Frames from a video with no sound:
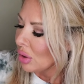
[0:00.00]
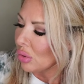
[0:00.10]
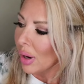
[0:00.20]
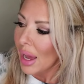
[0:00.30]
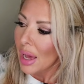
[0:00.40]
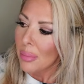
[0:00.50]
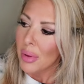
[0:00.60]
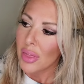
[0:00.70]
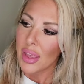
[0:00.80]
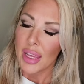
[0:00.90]
grab
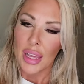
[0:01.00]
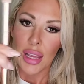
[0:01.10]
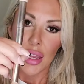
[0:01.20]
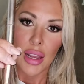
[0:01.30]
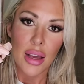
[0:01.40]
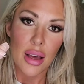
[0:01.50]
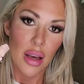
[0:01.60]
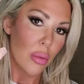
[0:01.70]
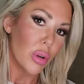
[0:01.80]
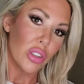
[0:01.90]
a
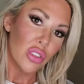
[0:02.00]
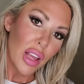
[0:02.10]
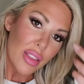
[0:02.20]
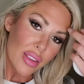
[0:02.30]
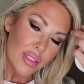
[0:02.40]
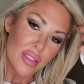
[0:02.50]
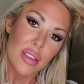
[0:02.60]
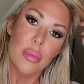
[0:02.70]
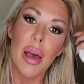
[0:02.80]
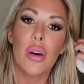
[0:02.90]
brush like this. This is
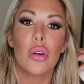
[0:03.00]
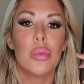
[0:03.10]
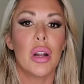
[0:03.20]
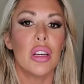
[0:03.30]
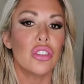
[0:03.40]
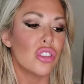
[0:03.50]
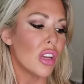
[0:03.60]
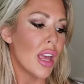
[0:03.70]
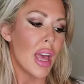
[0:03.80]
the powder brush.